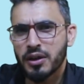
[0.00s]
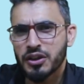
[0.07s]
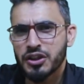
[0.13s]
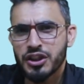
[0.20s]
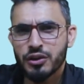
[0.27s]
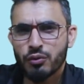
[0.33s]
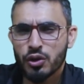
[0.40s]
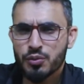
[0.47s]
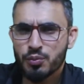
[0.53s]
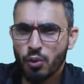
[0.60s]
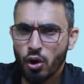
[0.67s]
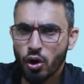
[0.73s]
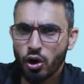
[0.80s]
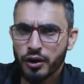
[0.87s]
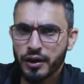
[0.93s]
she was
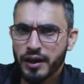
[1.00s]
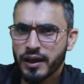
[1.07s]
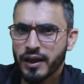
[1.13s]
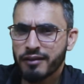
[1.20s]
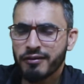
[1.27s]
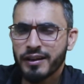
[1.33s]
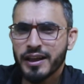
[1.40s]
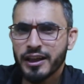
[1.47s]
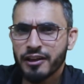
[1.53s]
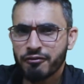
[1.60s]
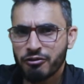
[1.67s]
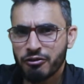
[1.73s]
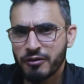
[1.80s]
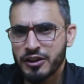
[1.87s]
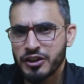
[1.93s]
born in a very
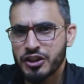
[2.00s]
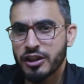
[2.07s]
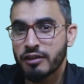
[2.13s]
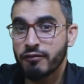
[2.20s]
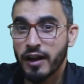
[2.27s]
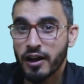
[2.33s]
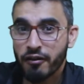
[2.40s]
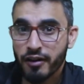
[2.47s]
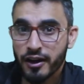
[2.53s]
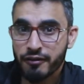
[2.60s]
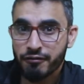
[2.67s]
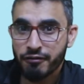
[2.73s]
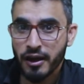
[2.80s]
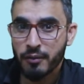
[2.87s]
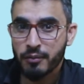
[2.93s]
influential,
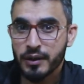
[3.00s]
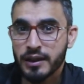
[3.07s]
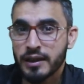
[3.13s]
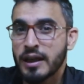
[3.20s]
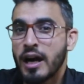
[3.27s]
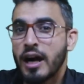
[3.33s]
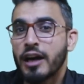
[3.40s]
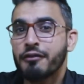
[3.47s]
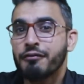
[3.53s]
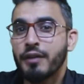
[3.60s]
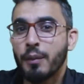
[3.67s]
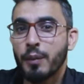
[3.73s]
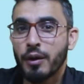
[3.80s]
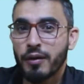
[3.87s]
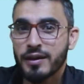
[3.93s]
well-read family. Her
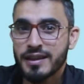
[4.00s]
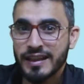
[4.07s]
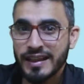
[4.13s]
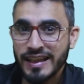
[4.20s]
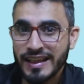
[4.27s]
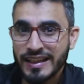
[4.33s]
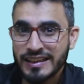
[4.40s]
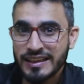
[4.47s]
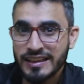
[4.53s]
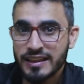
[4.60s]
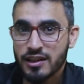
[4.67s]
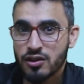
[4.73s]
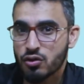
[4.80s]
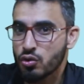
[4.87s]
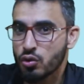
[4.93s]
family was an
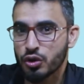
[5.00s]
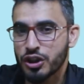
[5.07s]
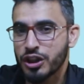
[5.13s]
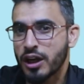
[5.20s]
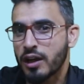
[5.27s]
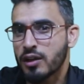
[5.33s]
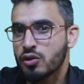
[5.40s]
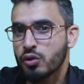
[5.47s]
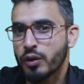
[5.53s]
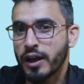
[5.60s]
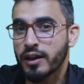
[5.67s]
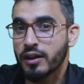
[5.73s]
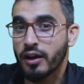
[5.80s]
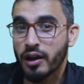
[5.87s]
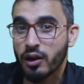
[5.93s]
atheist, so she also
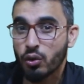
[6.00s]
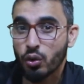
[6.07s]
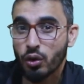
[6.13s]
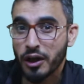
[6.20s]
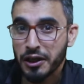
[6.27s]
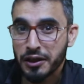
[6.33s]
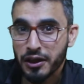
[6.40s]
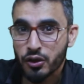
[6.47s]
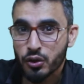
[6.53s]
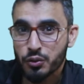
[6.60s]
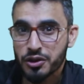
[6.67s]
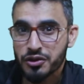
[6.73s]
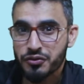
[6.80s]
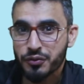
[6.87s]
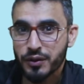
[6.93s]
had got no liking
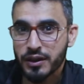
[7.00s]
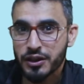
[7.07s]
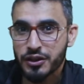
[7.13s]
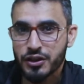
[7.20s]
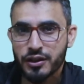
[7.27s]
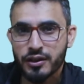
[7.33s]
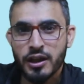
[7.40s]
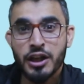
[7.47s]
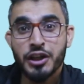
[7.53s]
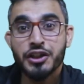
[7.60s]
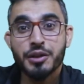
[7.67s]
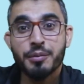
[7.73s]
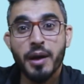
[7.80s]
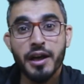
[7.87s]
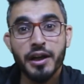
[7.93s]
towards religion.
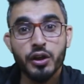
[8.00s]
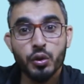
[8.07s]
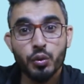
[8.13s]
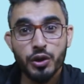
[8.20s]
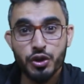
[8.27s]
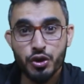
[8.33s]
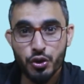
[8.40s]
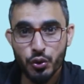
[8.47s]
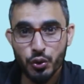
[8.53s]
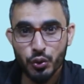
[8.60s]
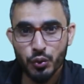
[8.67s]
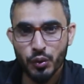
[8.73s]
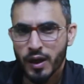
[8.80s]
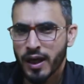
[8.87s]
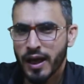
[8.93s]
She married to a
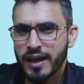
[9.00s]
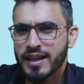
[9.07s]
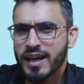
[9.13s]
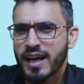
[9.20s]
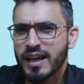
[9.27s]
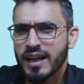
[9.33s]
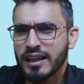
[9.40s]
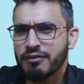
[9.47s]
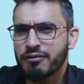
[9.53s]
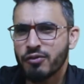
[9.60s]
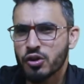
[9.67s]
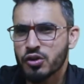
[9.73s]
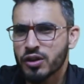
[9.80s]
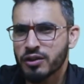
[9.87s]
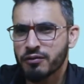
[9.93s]
Jew, and her life
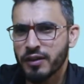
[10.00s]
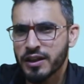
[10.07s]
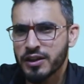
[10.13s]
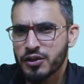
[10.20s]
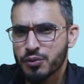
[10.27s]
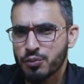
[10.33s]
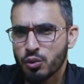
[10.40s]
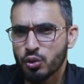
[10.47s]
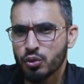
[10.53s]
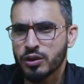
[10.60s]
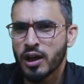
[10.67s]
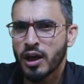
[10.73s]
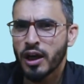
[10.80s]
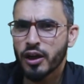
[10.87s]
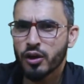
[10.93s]
was not very smooth.
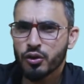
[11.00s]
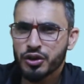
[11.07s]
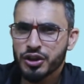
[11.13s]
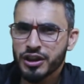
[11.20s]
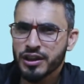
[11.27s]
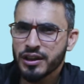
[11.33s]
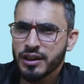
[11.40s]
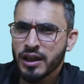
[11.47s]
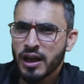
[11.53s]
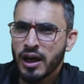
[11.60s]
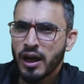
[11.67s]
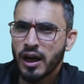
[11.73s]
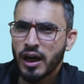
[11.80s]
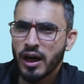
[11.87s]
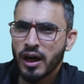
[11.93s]
She
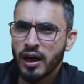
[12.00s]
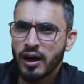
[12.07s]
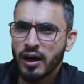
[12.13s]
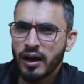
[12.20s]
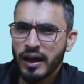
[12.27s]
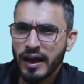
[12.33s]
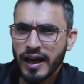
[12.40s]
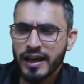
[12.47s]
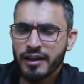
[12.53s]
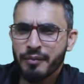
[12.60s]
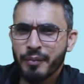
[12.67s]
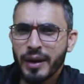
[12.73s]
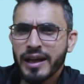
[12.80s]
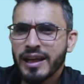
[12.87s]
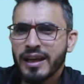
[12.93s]
had
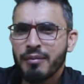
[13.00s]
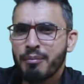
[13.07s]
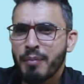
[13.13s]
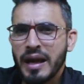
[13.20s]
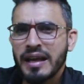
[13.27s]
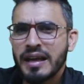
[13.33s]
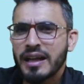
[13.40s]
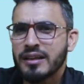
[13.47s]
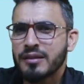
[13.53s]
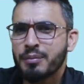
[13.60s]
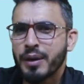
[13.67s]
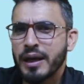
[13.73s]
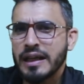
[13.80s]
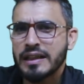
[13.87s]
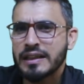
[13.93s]
many mental
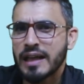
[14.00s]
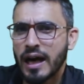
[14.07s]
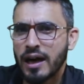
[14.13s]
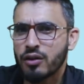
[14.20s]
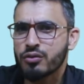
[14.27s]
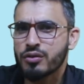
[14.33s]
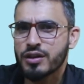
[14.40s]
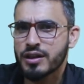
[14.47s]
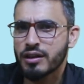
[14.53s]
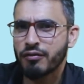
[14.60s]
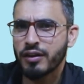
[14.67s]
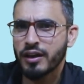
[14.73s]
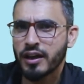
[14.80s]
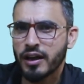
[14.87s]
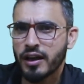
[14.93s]
breakdowns
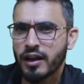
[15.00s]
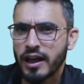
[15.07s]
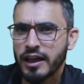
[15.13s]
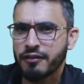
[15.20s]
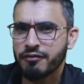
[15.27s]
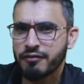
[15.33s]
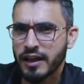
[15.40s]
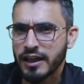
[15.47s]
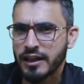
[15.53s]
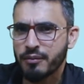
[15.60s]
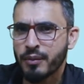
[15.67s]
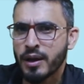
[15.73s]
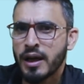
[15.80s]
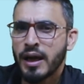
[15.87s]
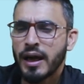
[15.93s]
during her lifetime,